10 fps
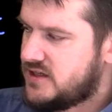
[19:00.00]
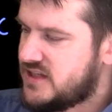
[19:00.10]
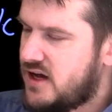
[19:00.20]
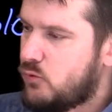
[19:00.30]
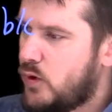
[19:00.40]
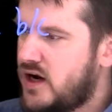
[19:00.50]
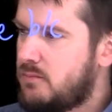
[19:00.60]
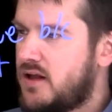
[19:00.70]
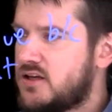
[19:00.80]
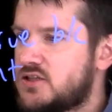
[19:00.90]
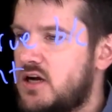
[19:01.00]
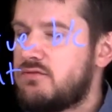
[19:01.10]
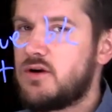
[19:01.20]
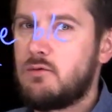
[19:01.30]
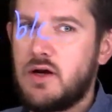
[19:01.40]
outweighed by the
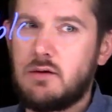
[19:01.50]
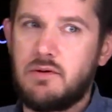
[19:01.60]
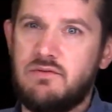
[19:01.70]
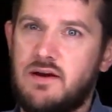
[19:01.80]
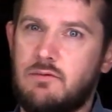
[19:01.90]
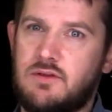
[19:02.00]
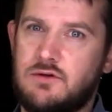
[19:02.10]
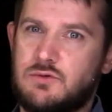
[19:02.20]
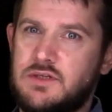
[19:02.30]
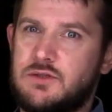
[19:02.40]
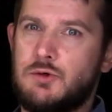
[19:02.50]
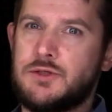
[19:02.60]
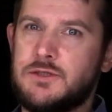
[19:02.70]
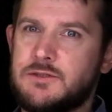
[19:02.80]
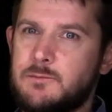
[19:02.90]
suffering we could prevent with those resources.